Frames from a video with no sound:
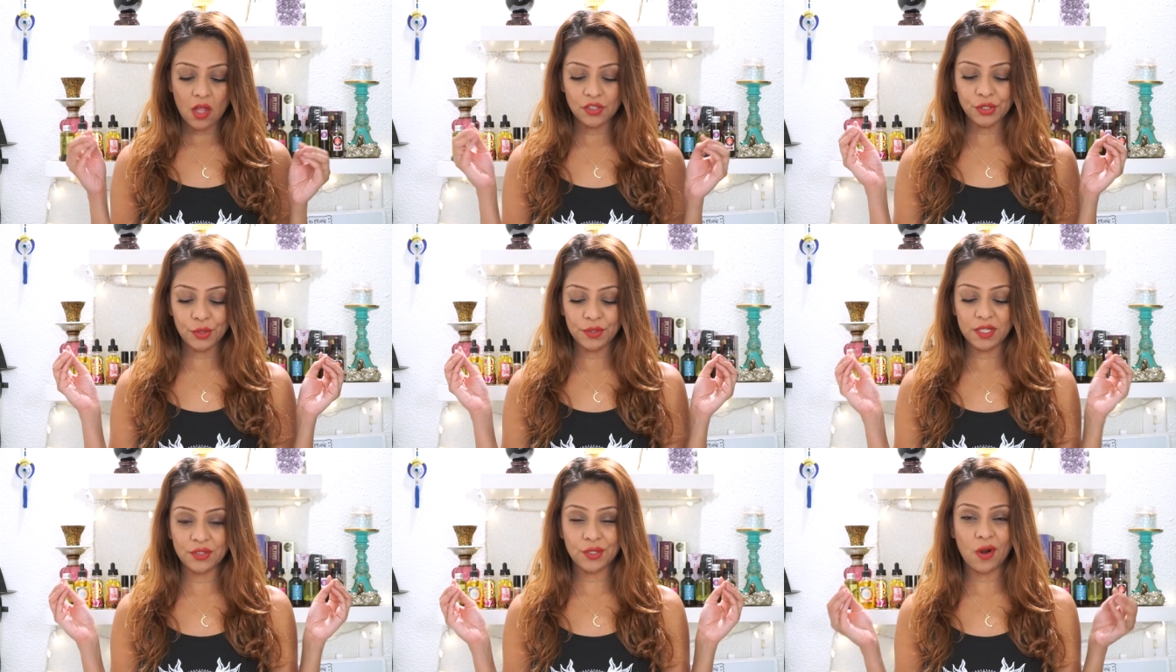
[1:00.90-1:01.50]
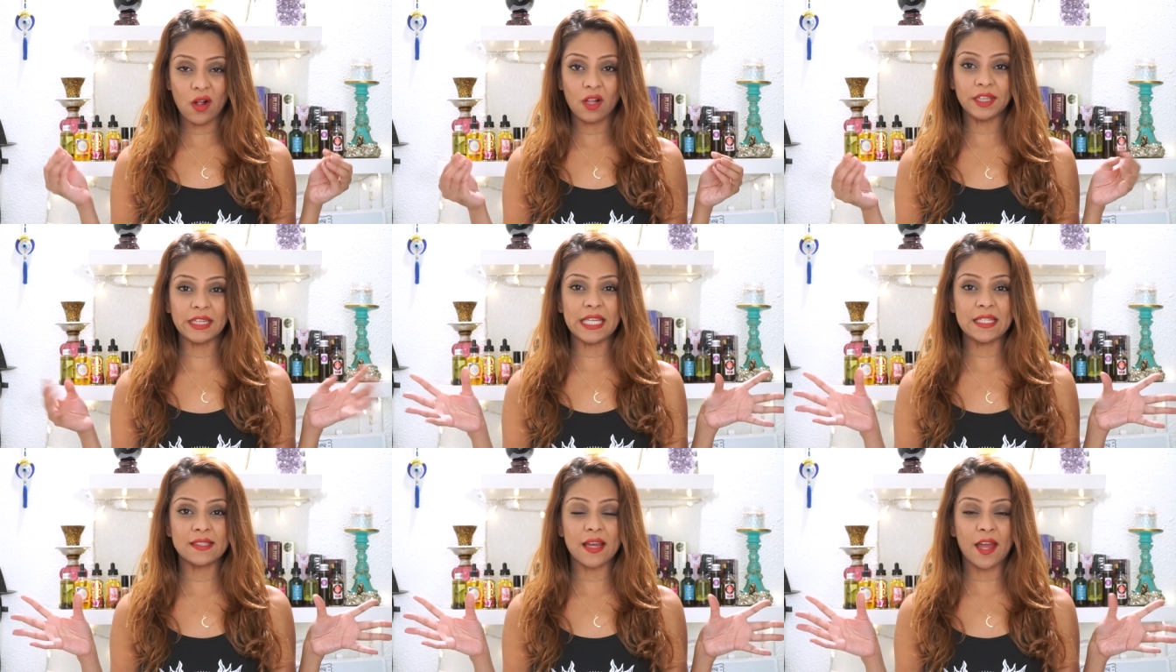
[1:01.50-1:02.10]
Also, these are all
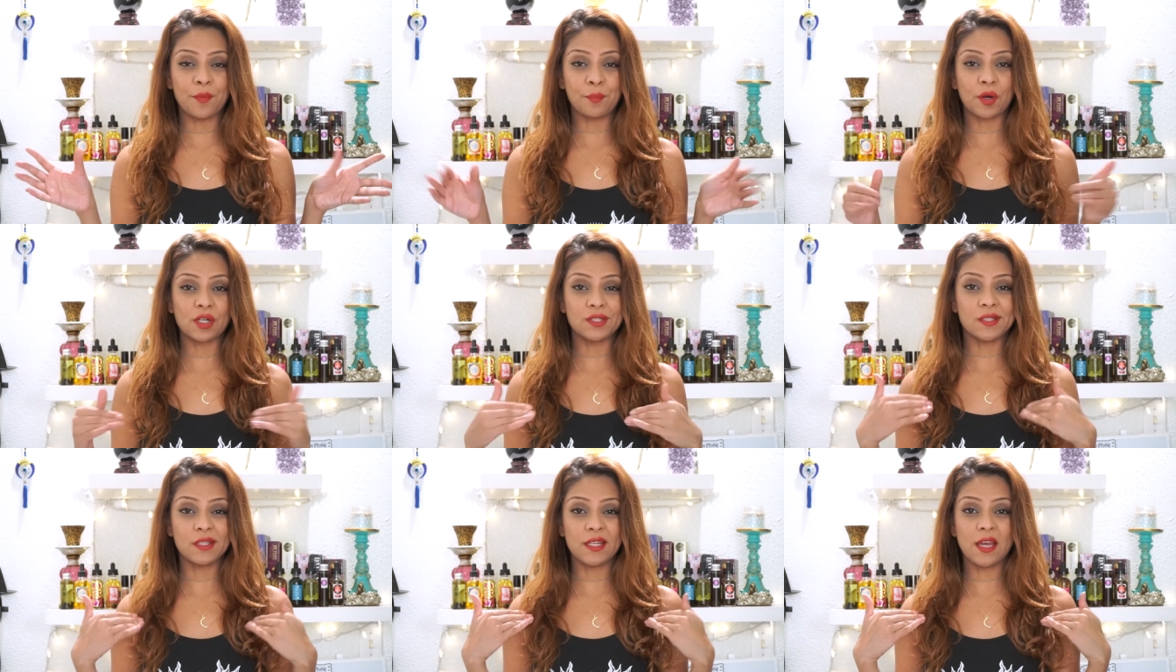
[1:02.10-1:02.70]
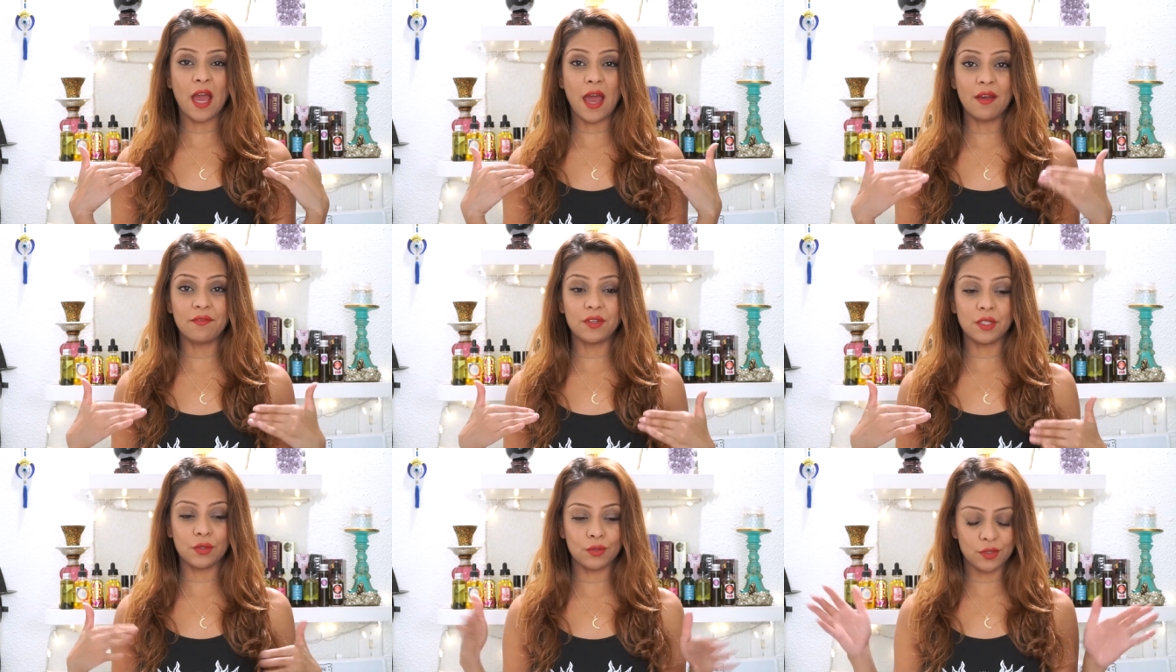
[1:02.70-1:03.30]
things I personally
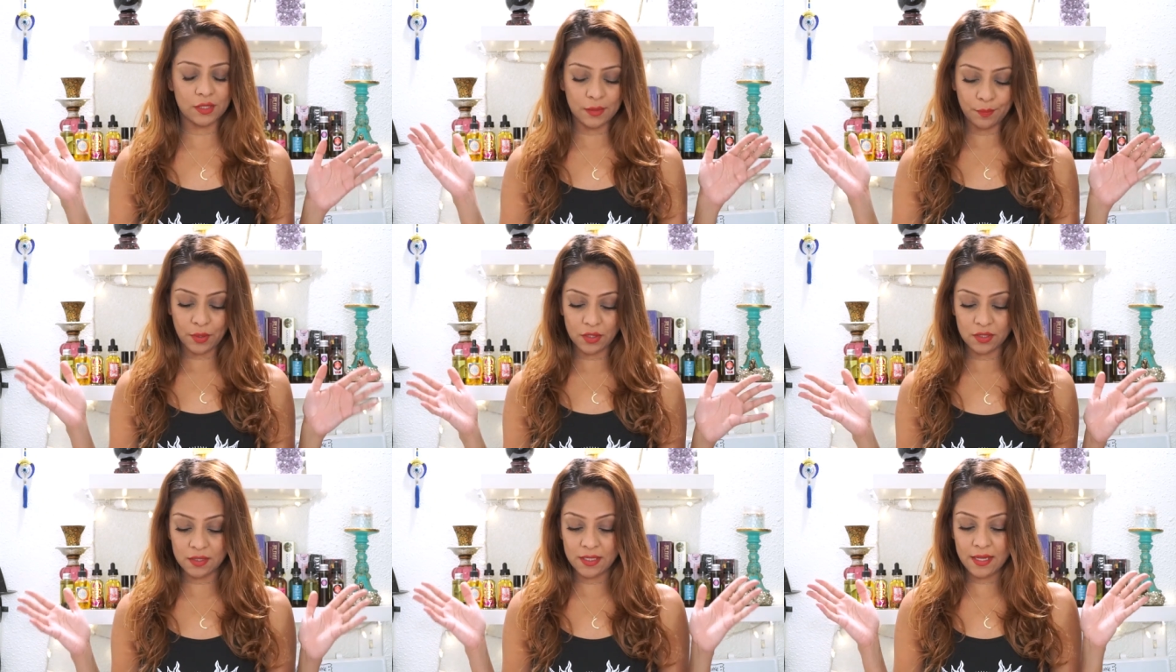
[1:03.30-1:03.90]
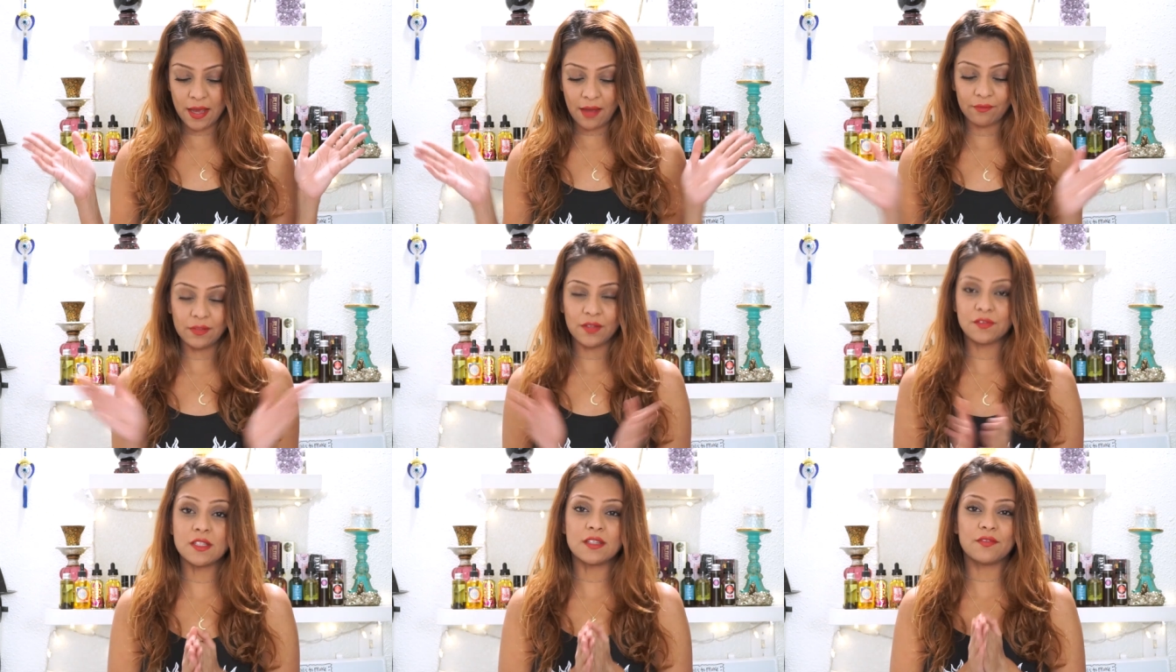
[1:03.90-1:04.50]
have used, personally have
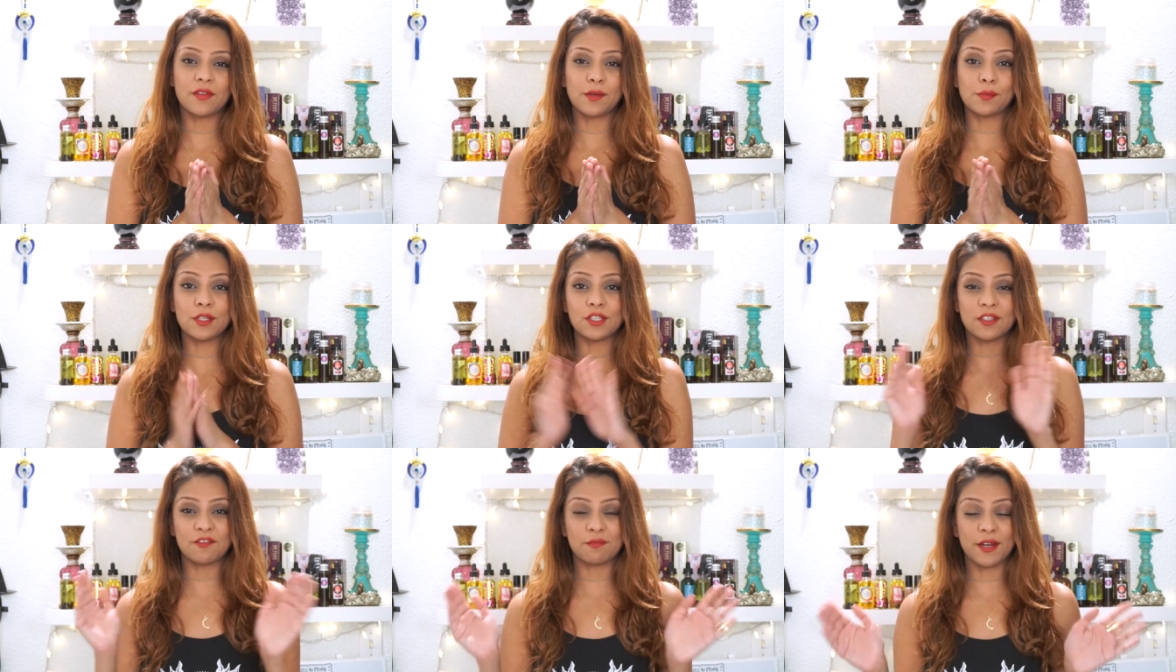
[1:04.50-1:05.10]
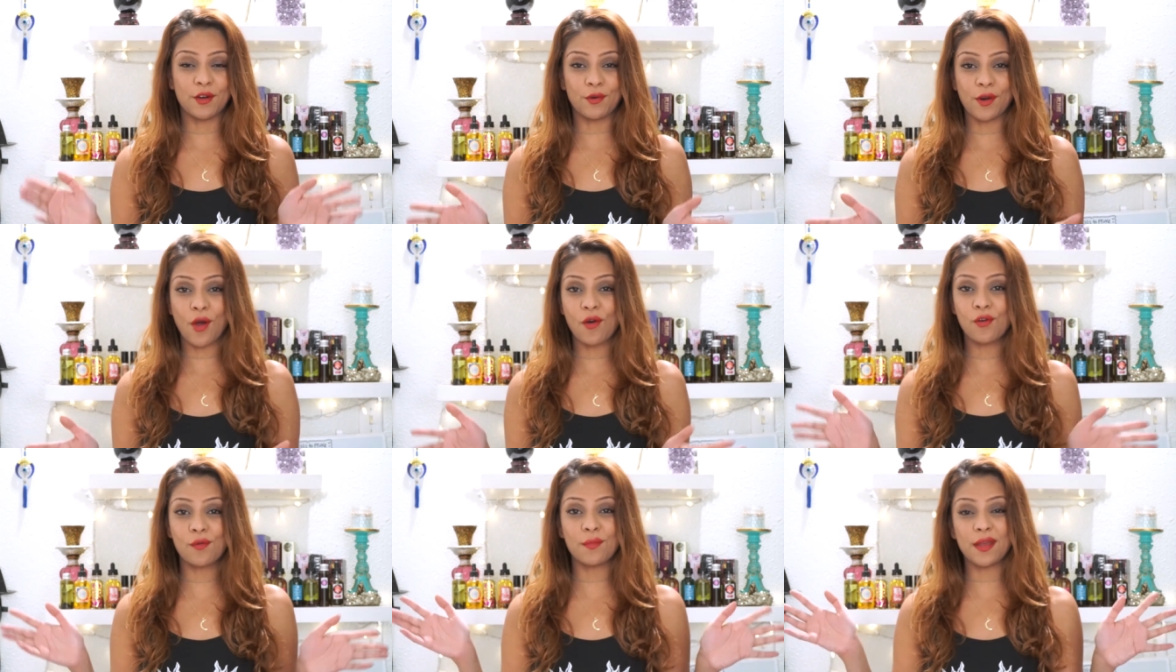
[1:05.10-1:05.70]
lifted the vibration of my own
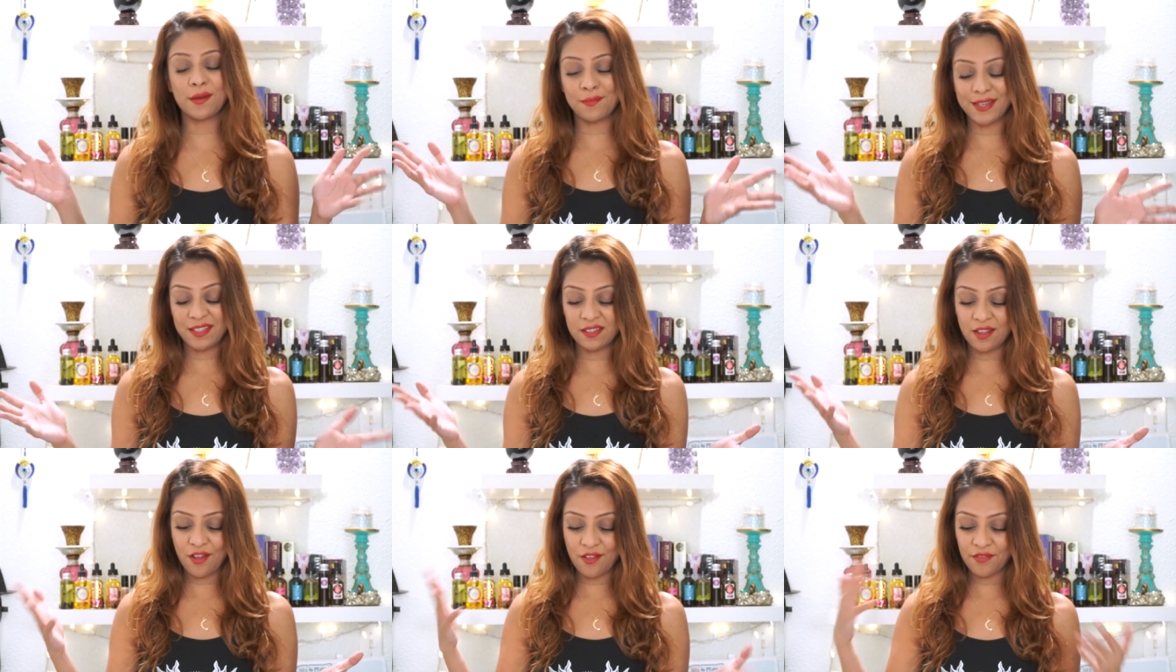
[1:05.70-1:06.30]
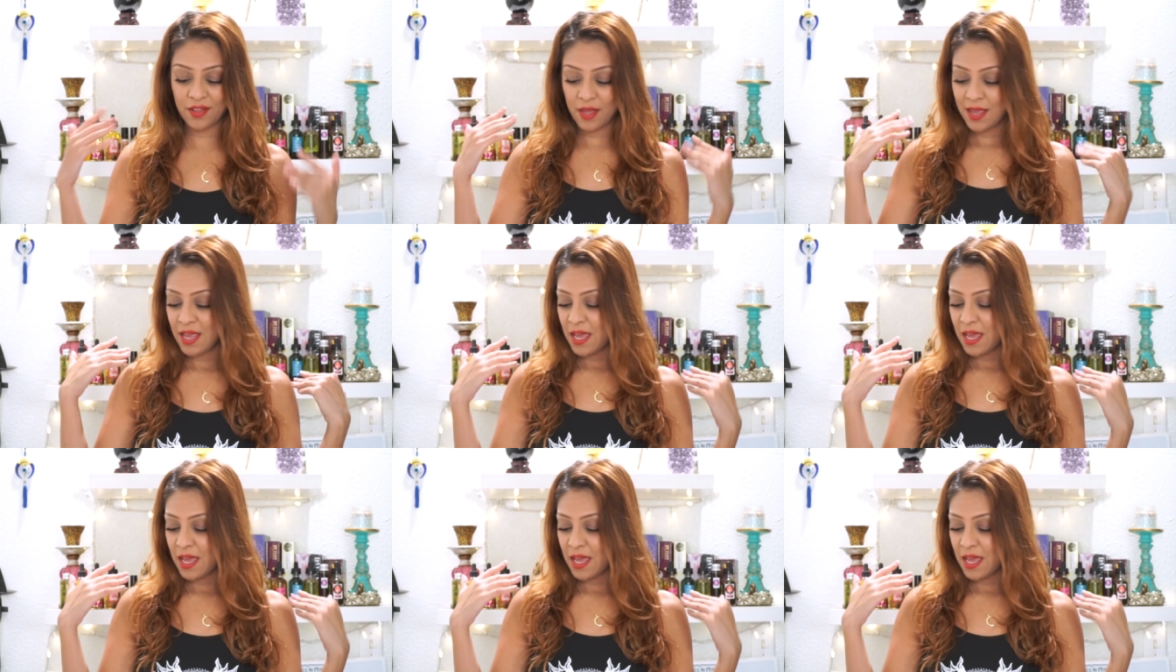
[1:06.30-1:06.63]
home and myself,